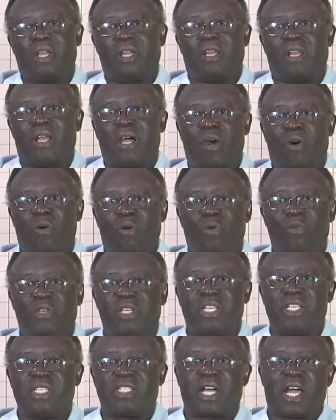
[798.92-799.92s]
Now,
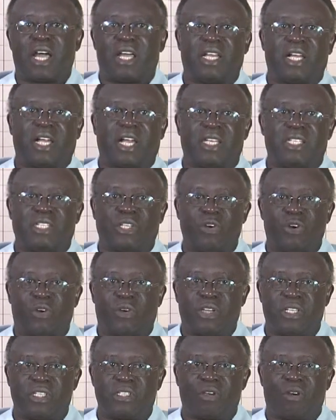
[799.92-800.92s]
these are the
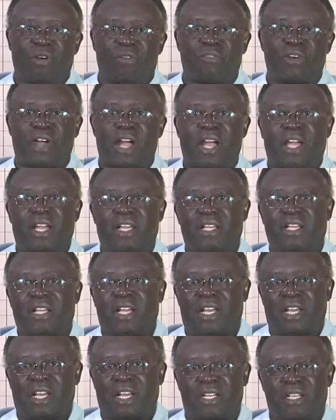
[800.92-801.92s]
categories of eye
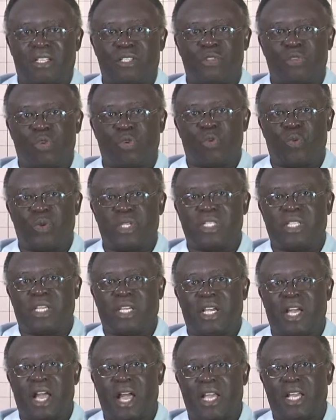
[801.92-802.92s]
color. So we
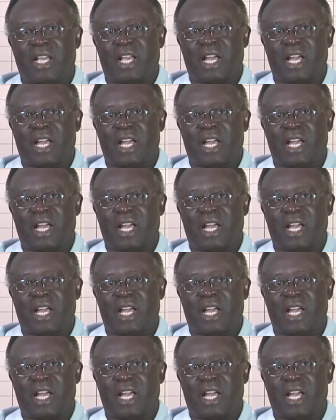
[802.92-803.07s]
say eye